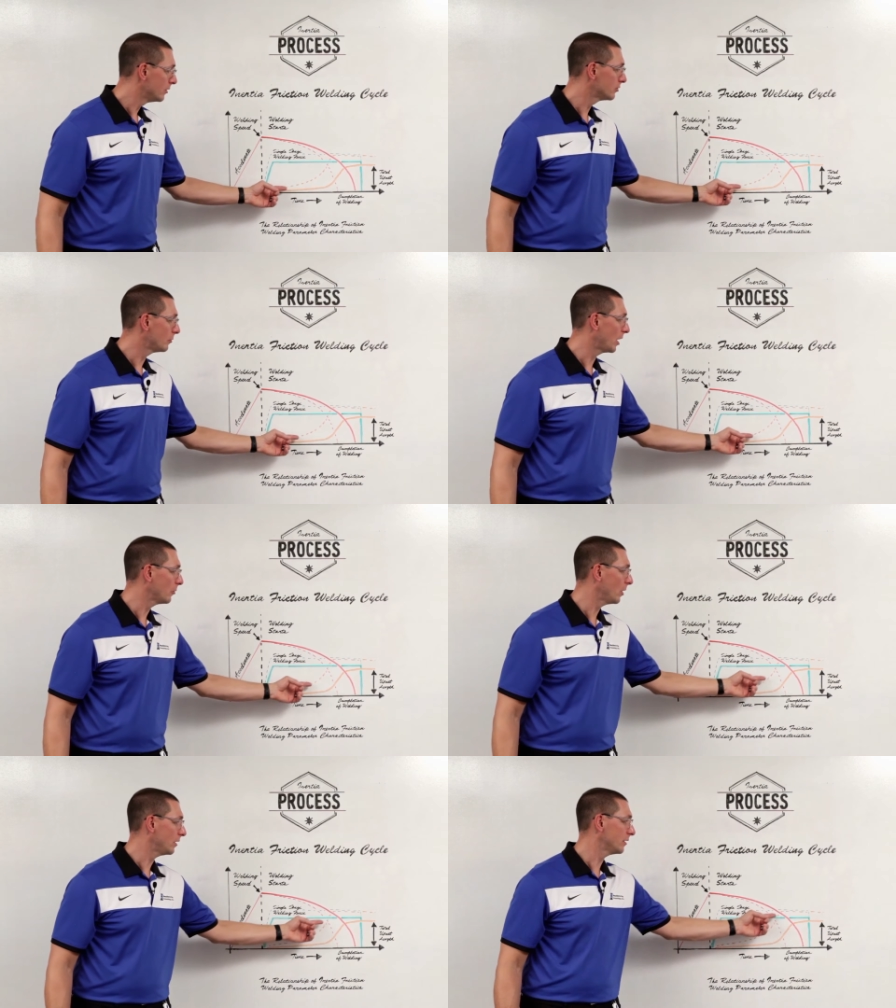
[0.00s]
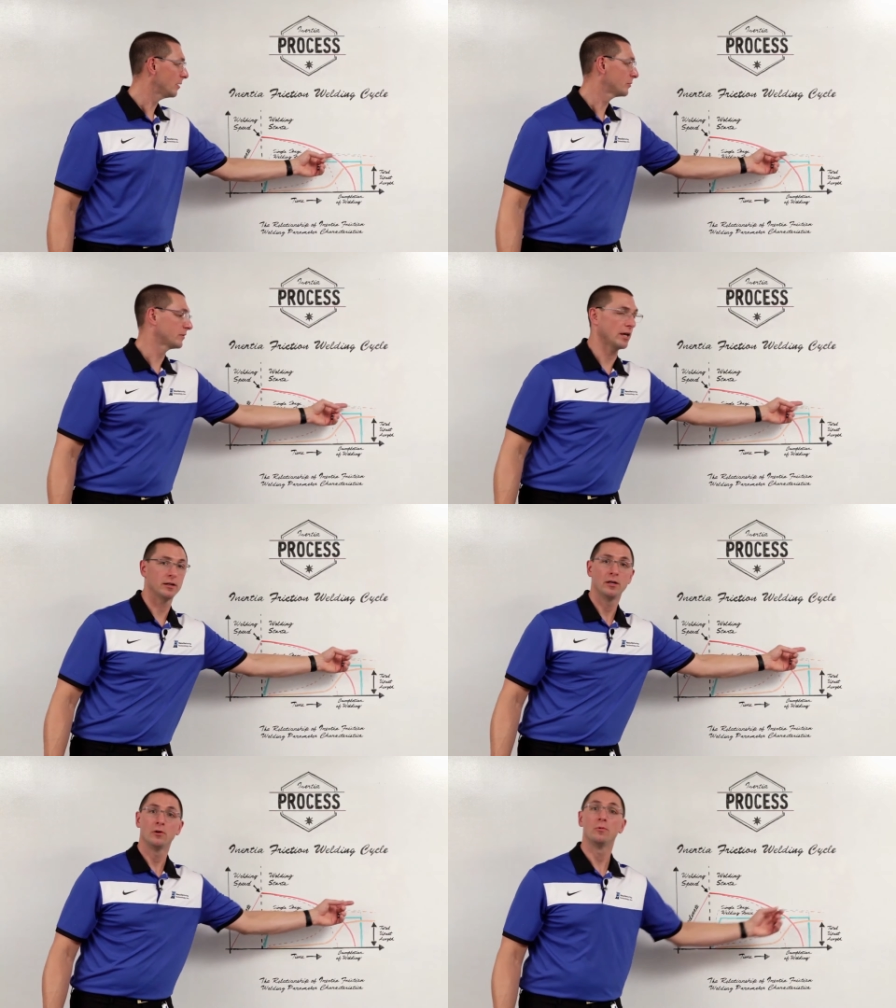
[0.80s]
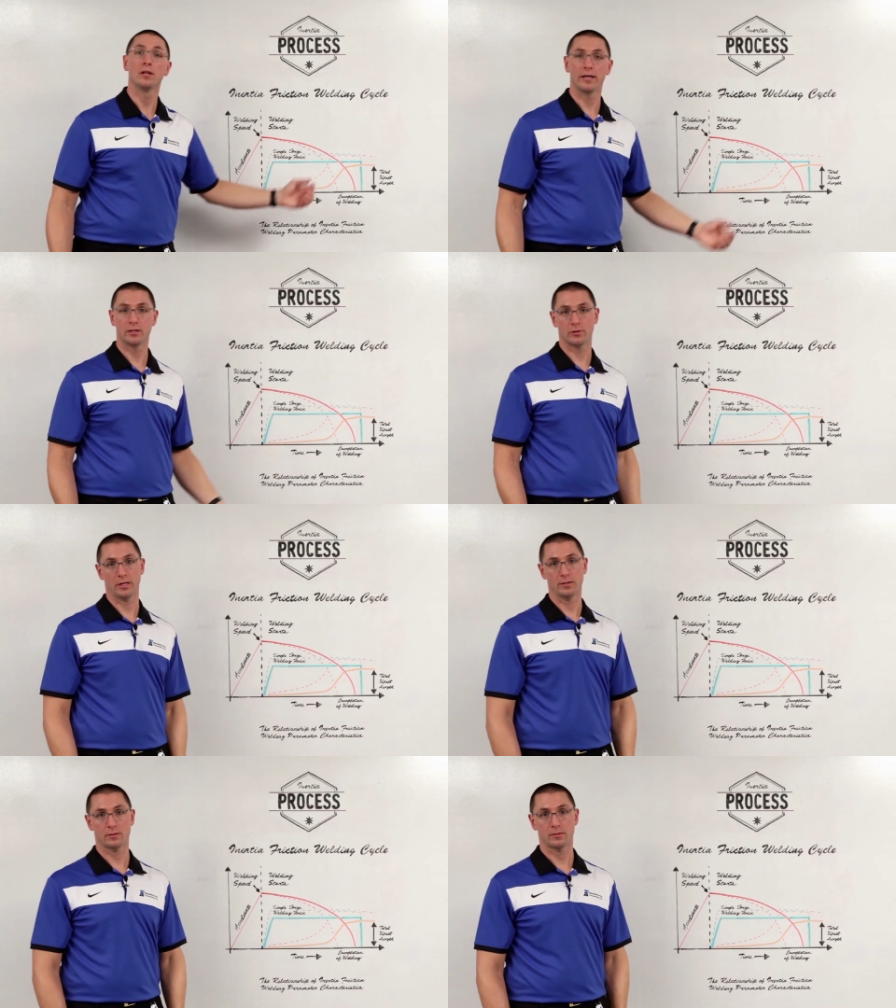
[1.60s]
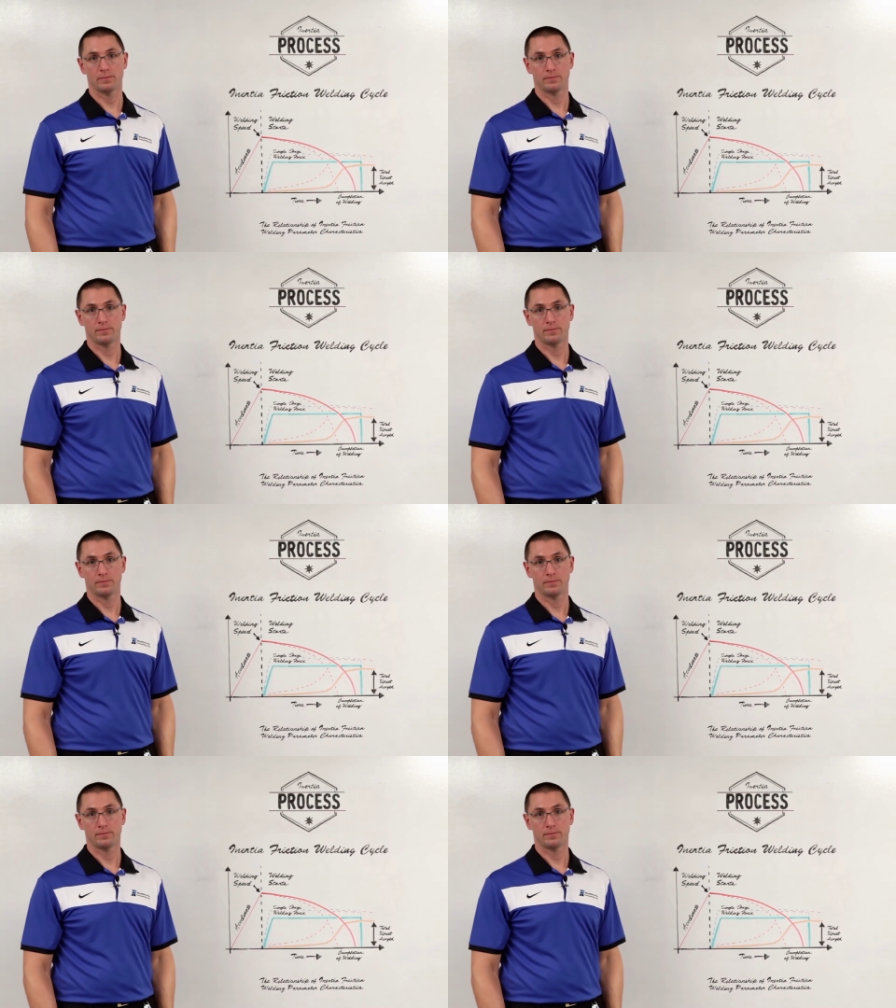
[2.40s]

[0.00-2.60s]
so my weld upset will increase.